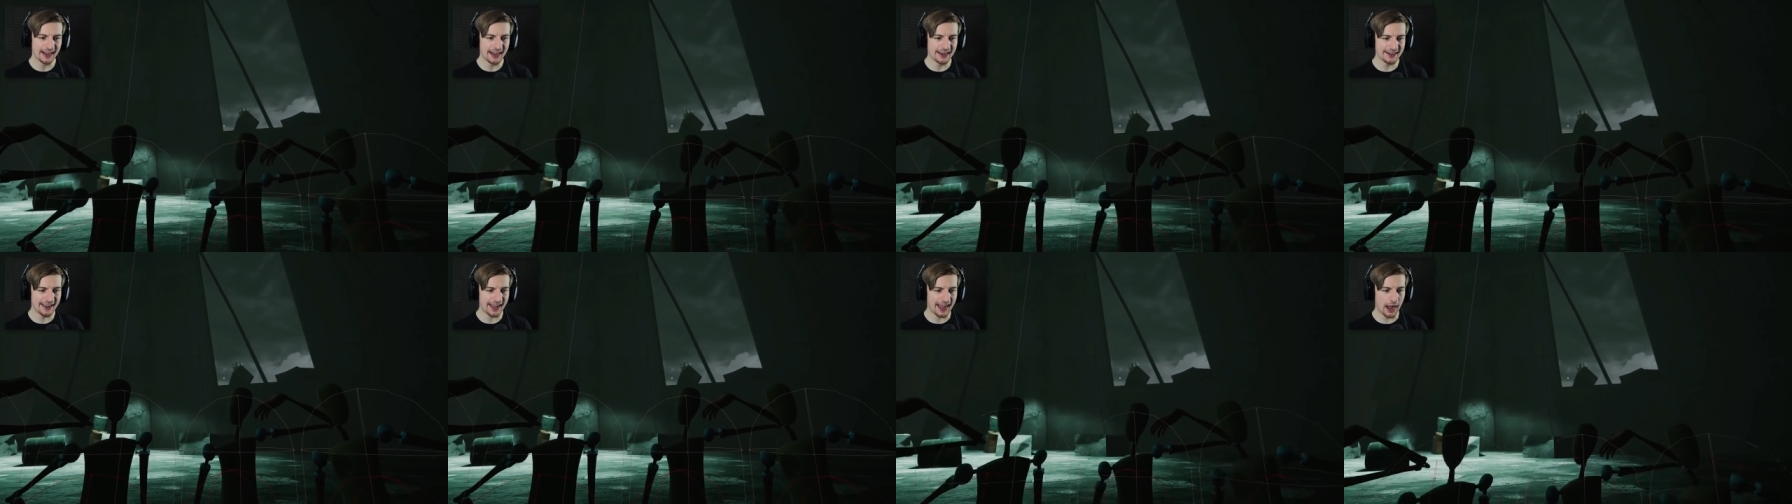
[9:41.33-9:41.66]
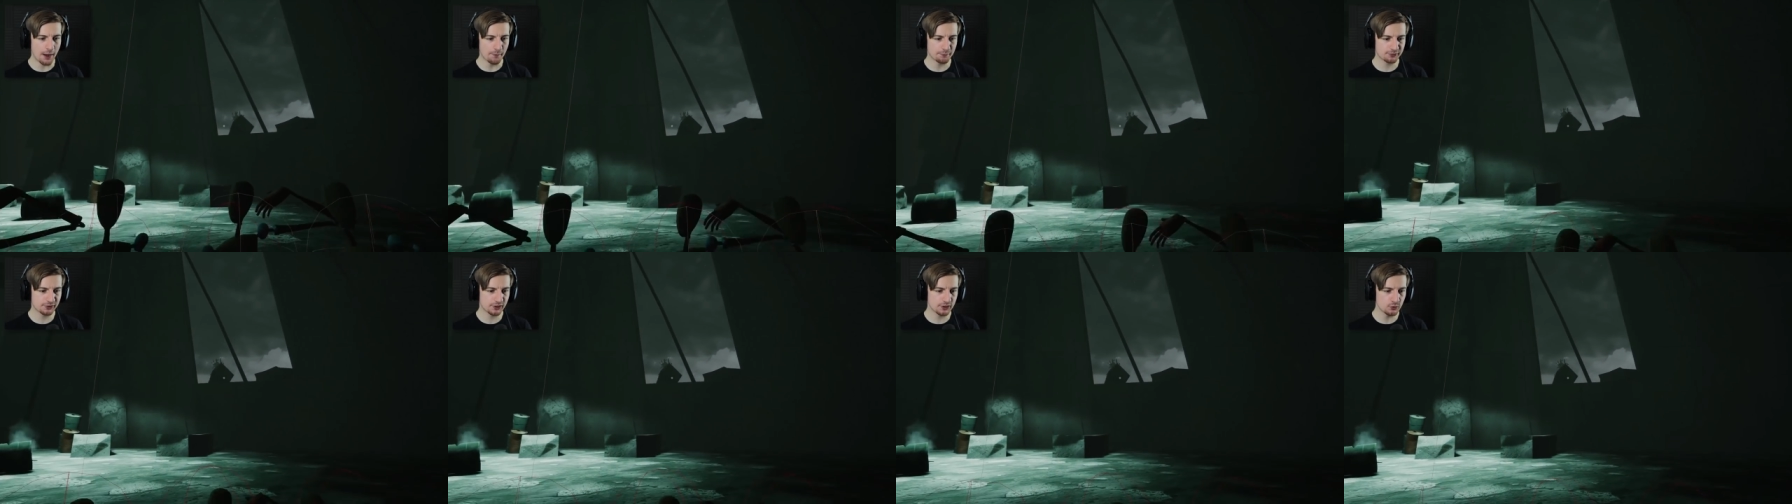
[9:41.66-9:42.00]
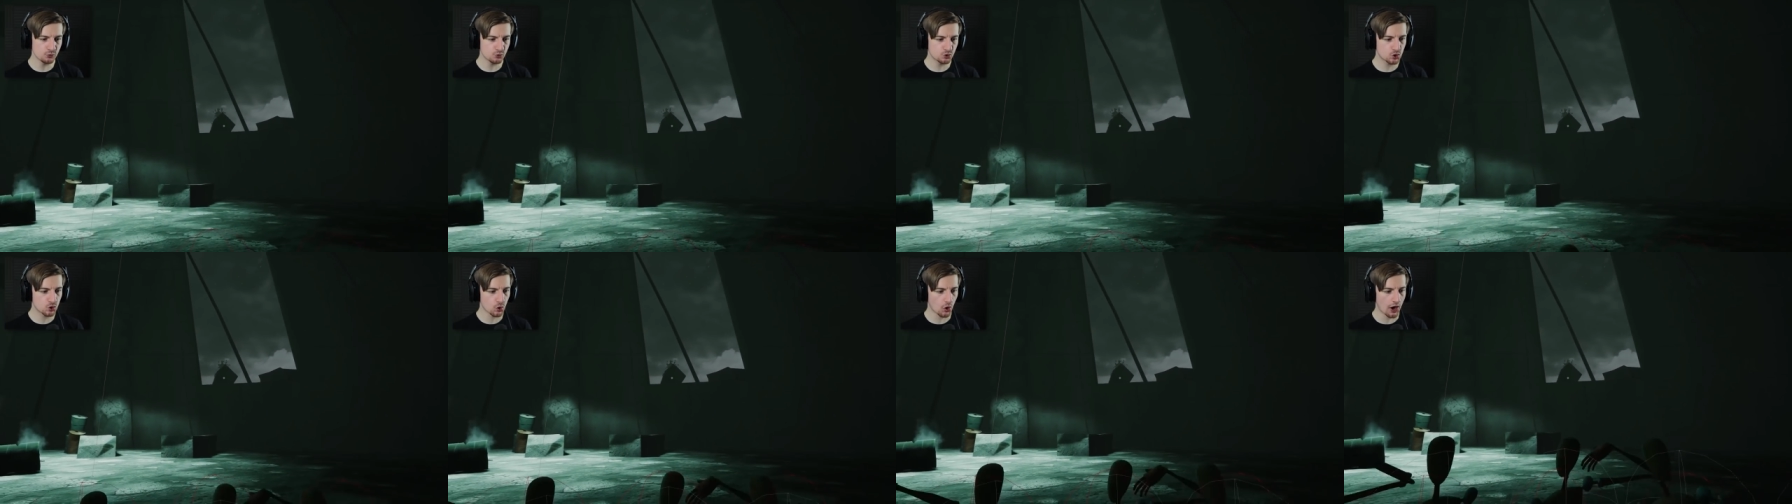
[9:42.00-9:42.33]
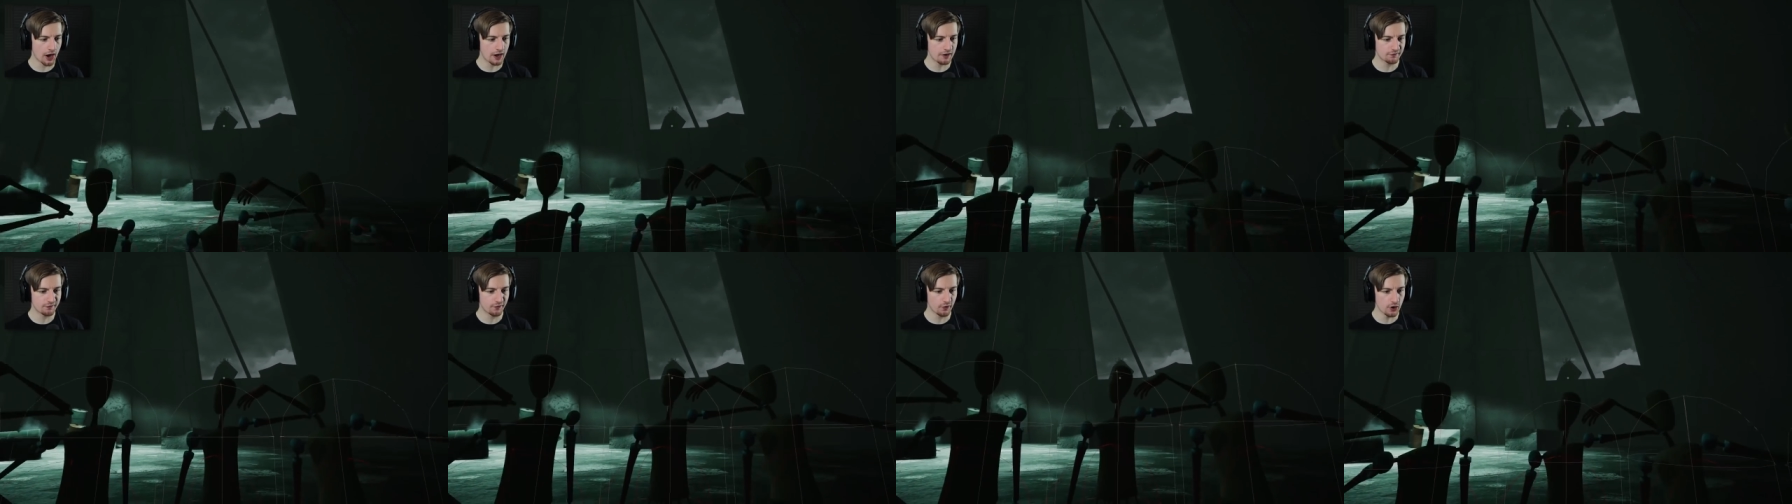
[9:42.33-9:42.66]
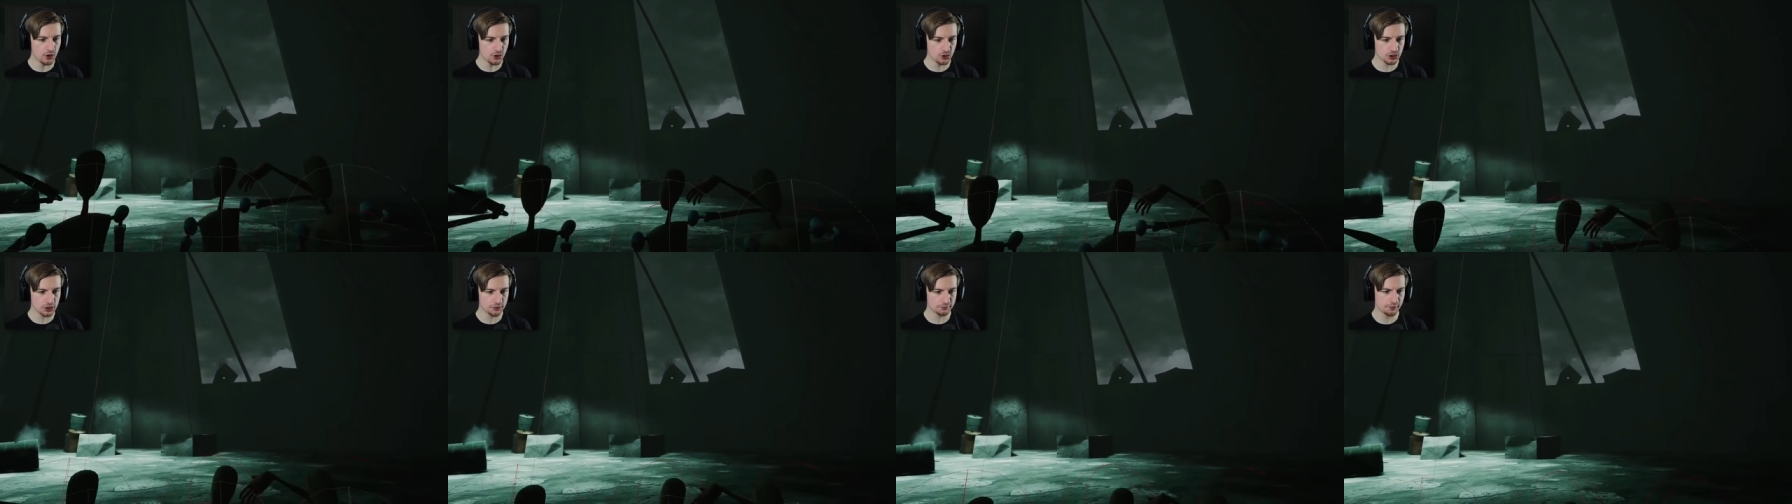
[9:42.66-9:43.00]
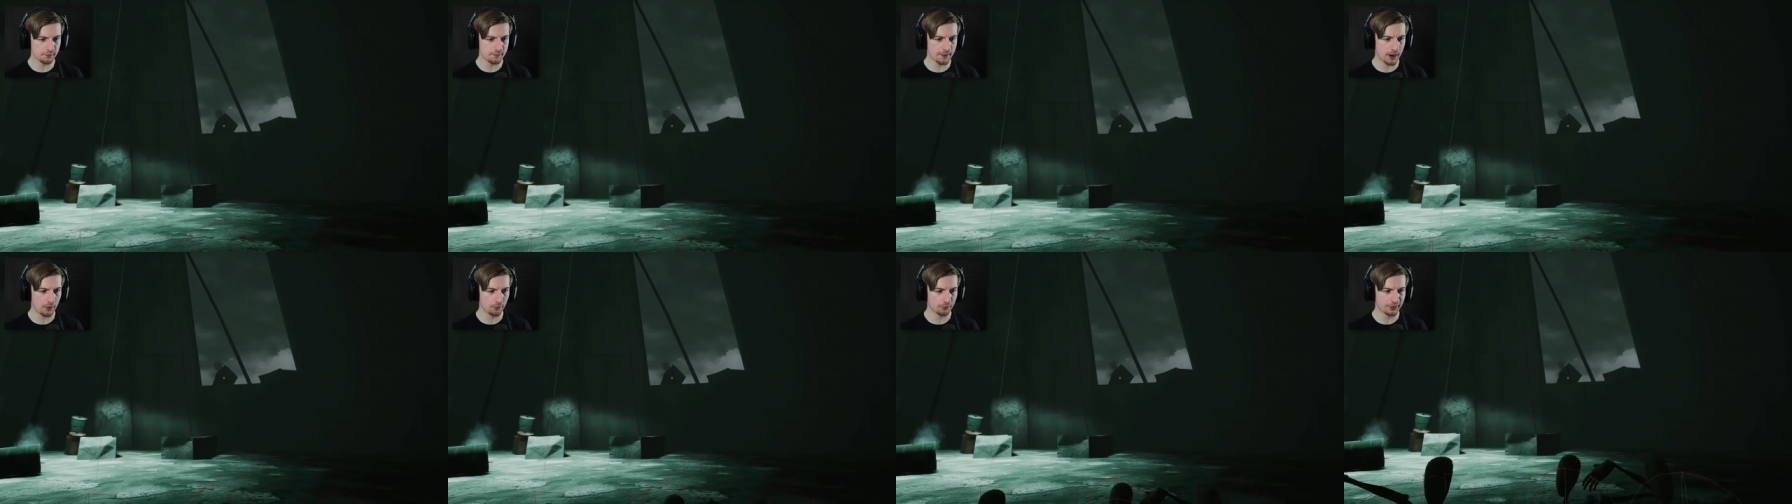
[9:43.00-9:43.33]
An absolute giant version of
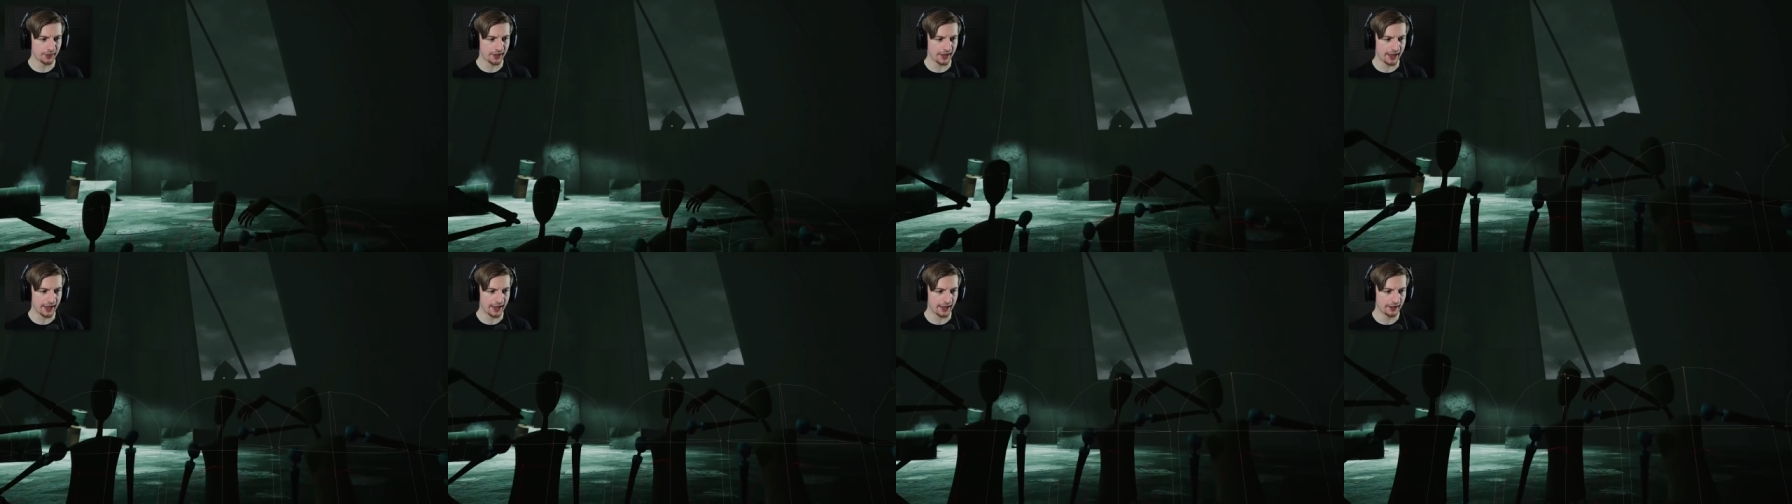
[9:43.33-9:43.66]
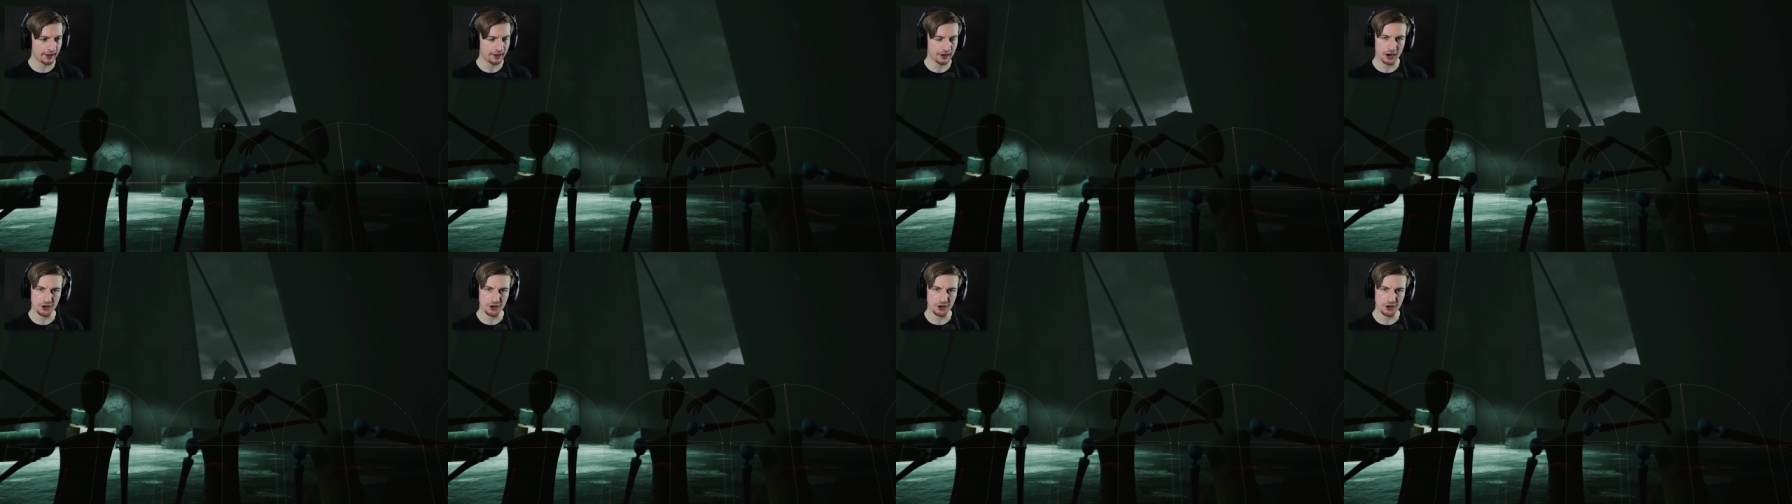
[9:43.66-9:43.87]
him out there.